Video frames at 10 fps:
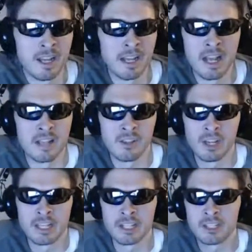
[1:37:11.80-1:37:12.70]

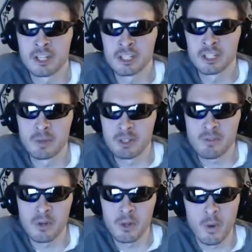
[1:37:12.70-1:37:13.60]
like it's just as much
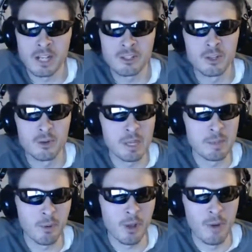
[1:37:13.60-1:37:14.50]
fun to watch two
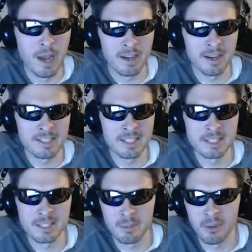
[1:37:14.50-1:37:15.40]
people go at it as it is
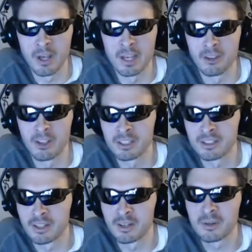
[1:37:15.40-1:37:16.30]
to play. Like, you
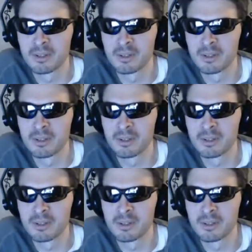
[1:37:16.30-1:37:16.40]
know,